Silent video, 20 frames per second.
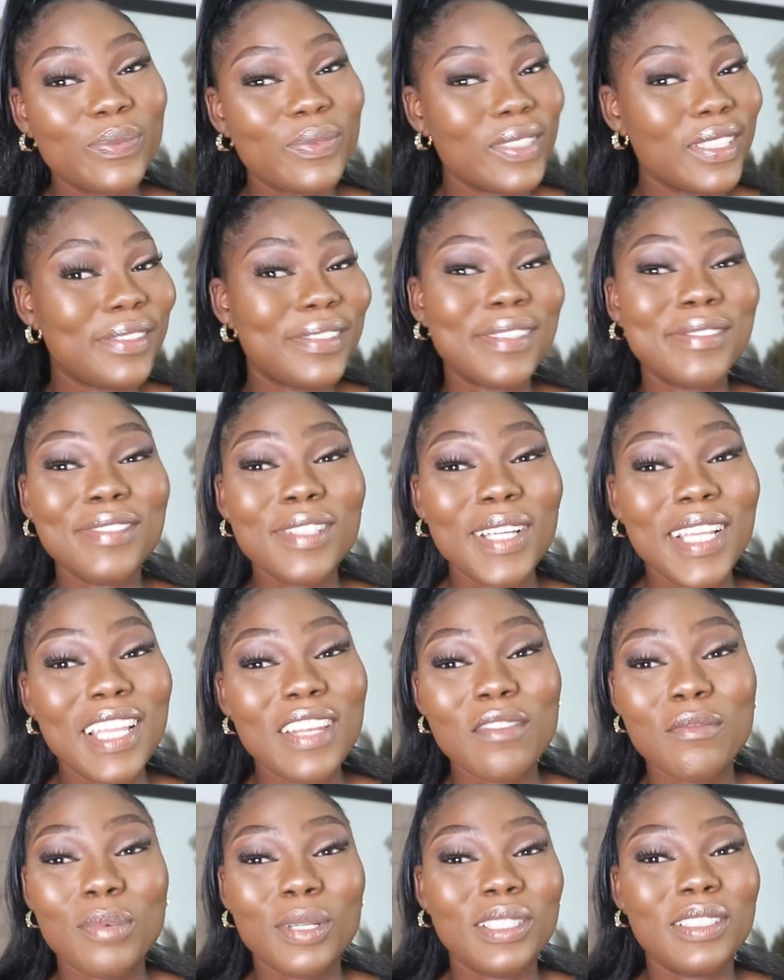If you've not
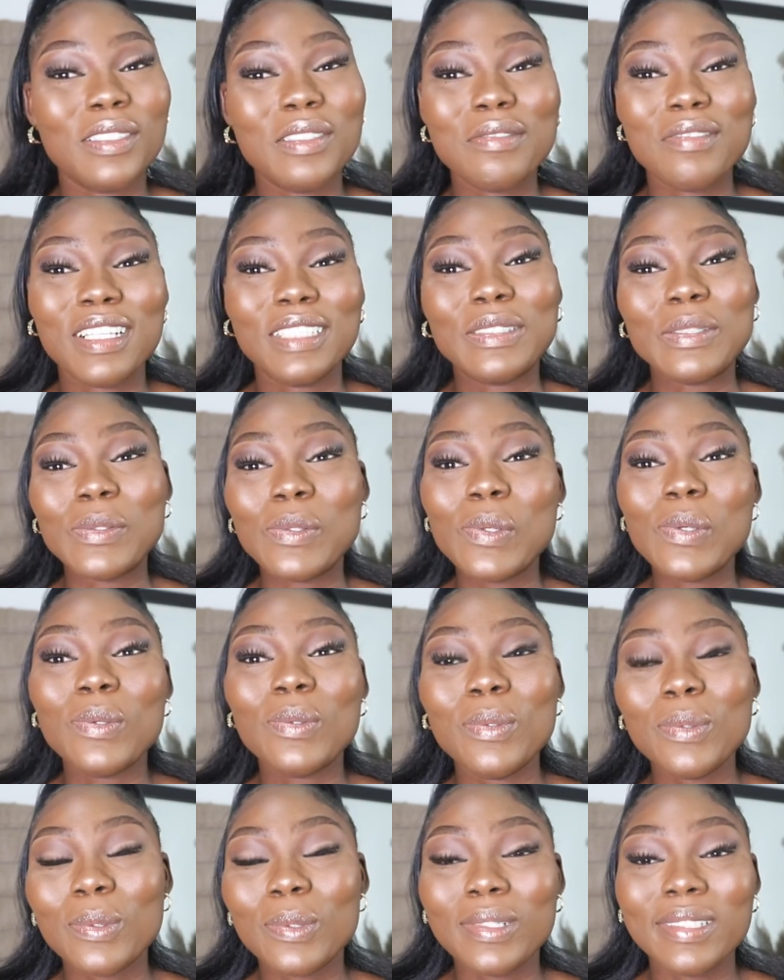heard of Burkina Faso, go
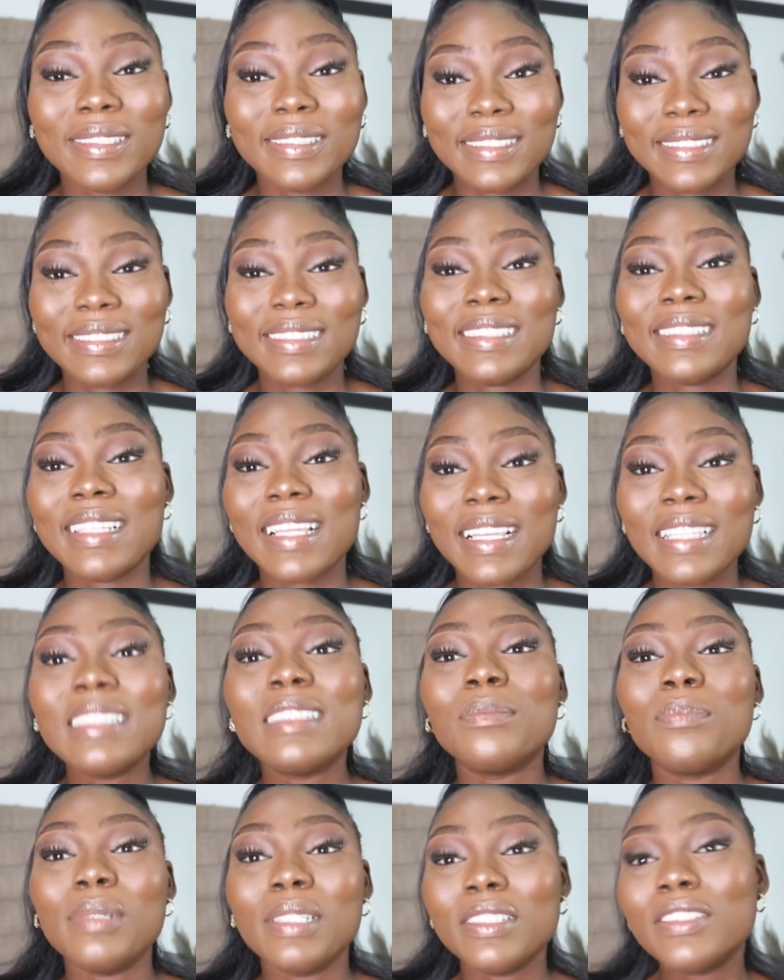Google it. It's a
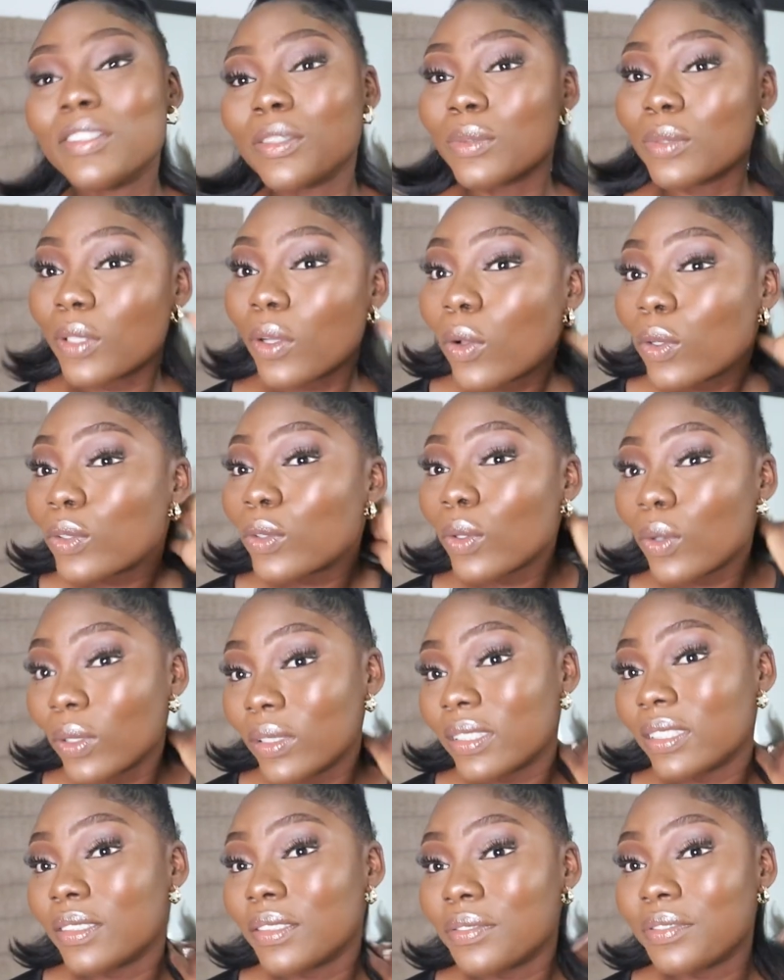nice place. You could also
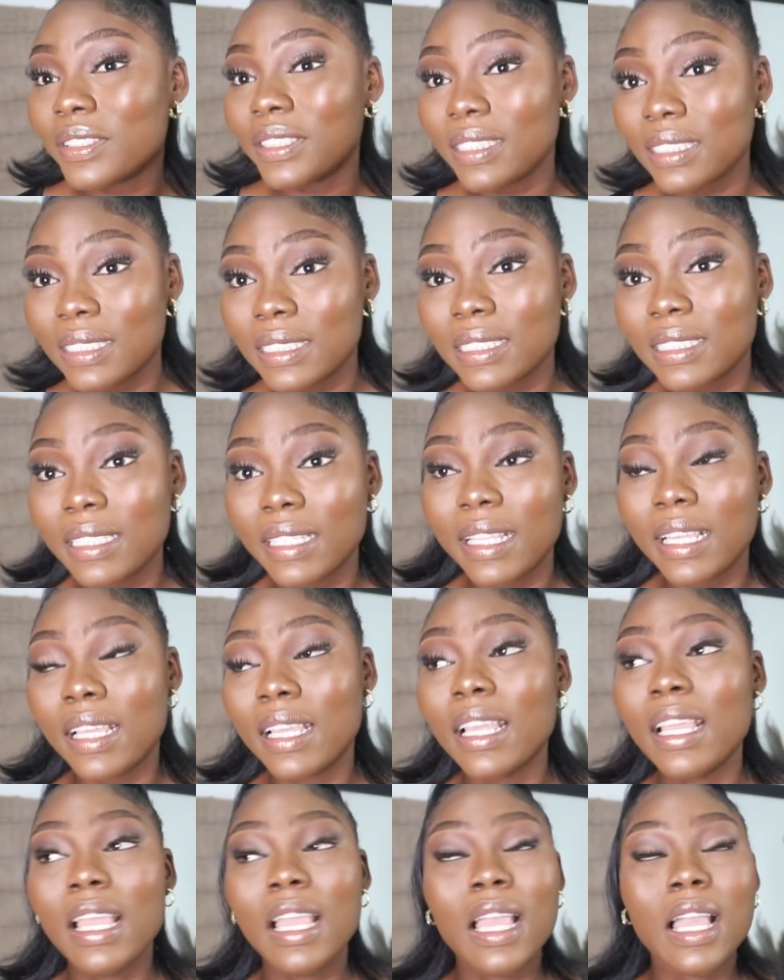consider visiting
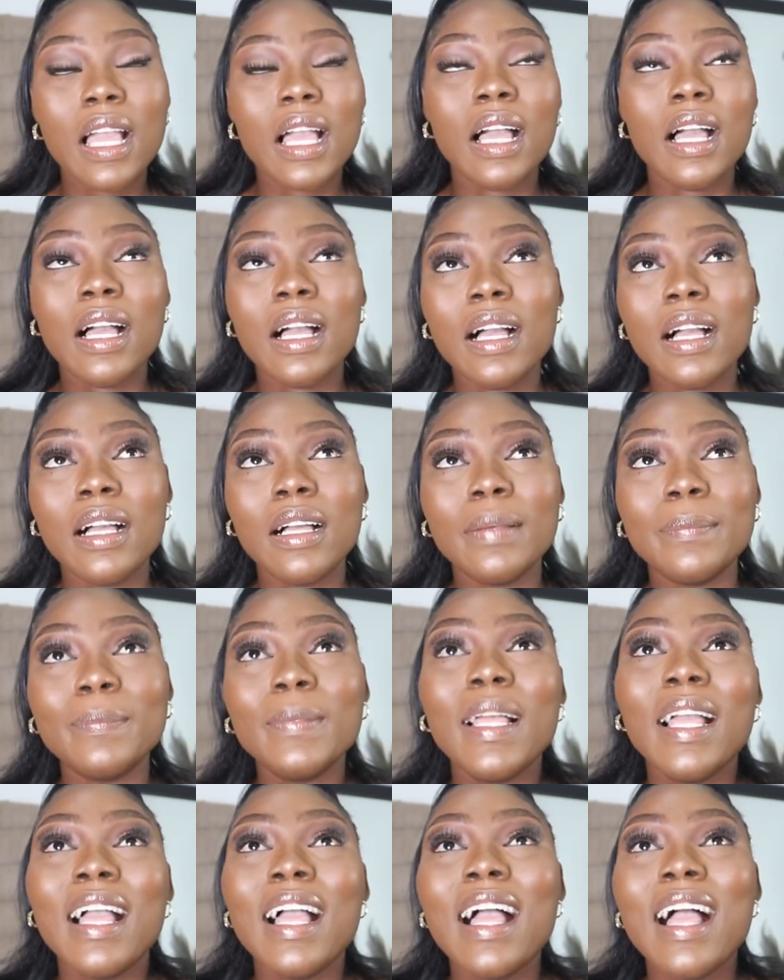there. Um,
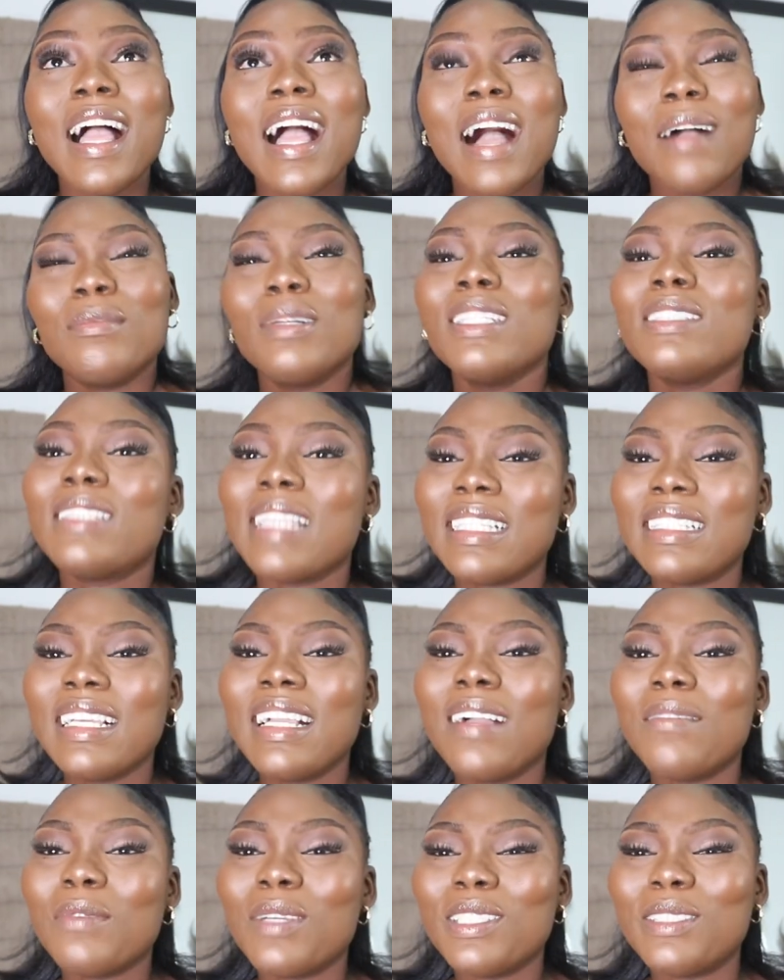I'm going to, I
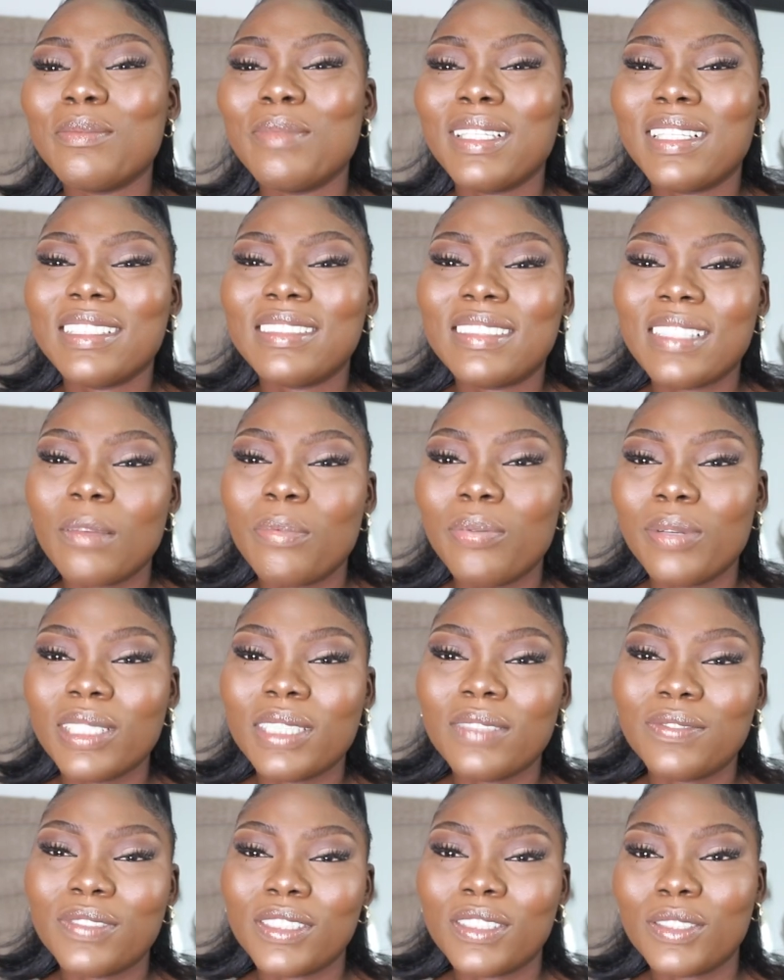think I'm going to make a
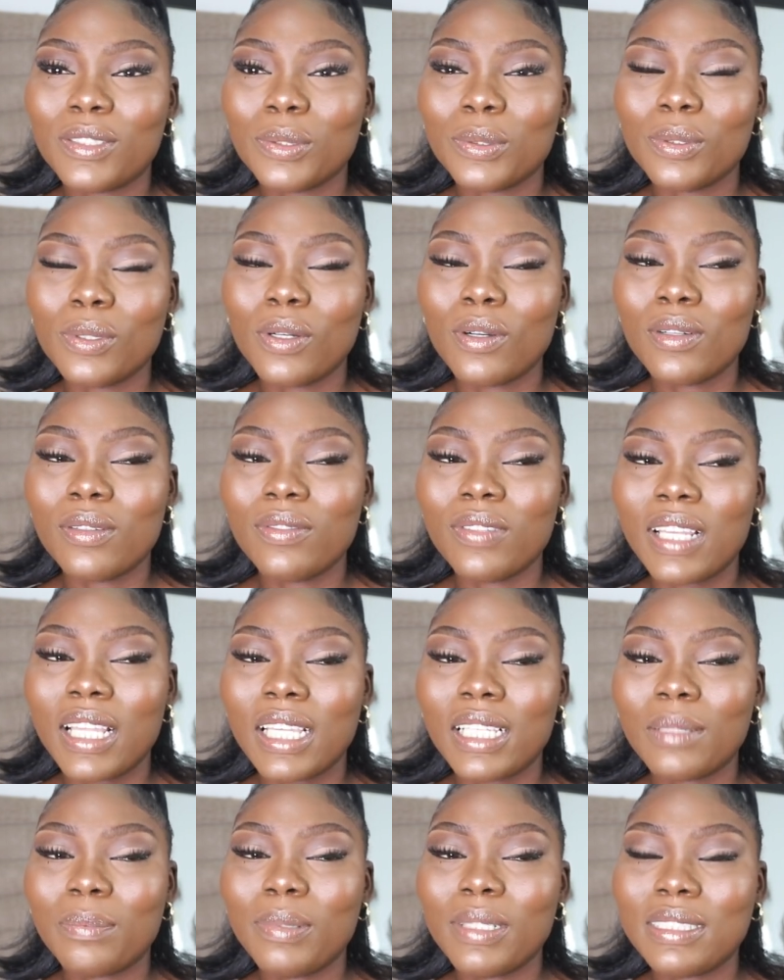separate video of
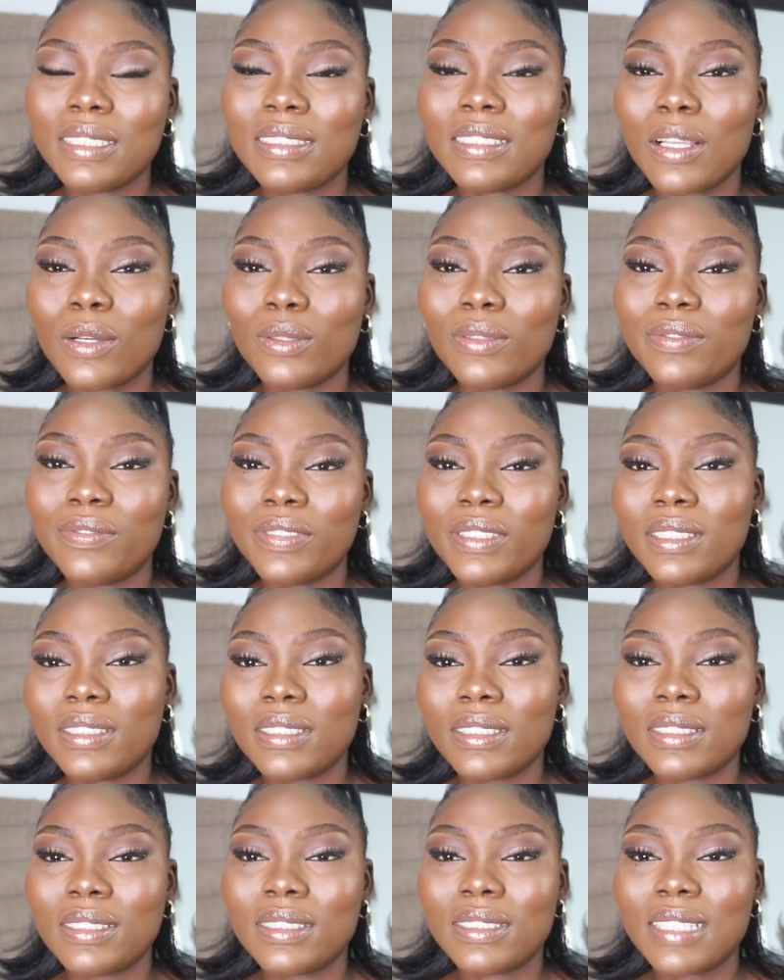like places I would
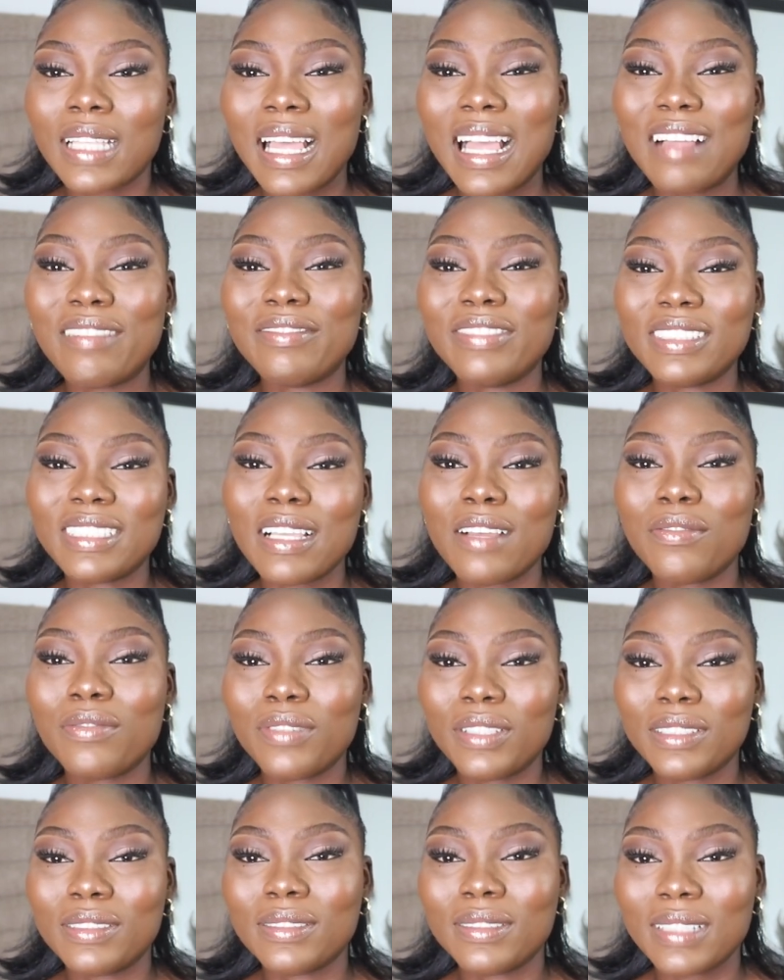visit that are visa
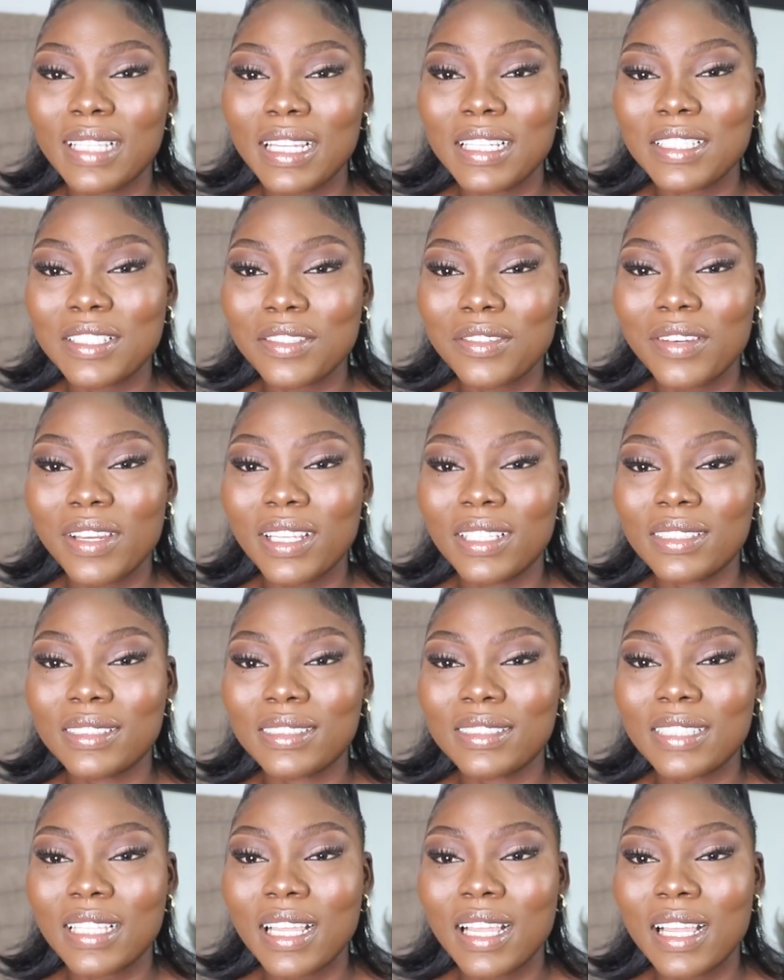free to
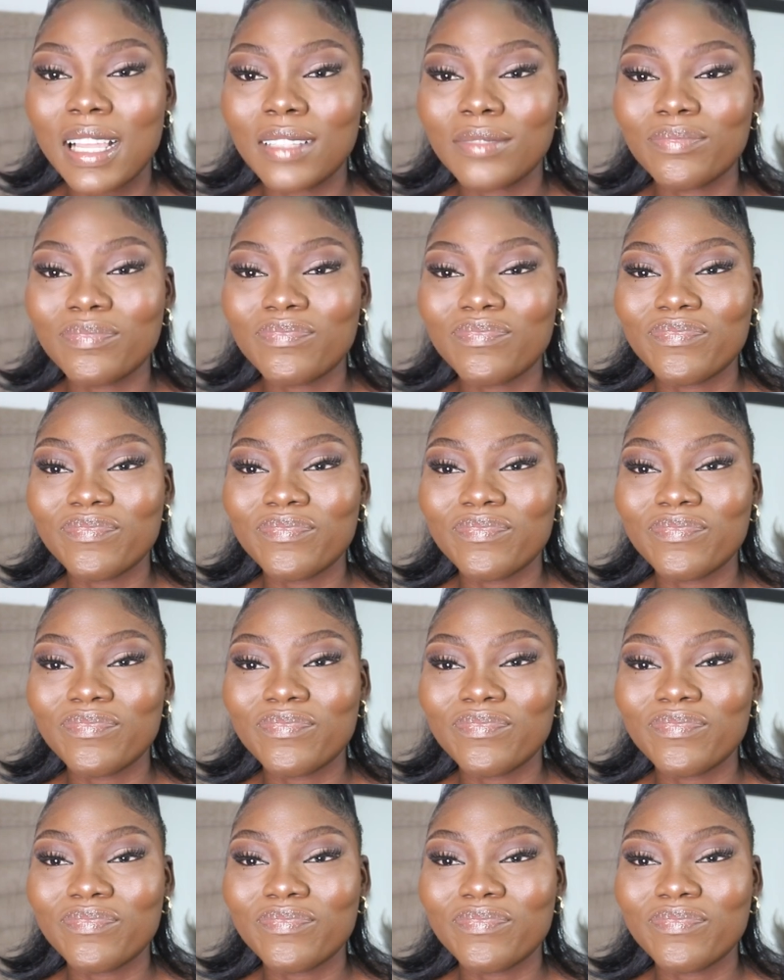Nigerians that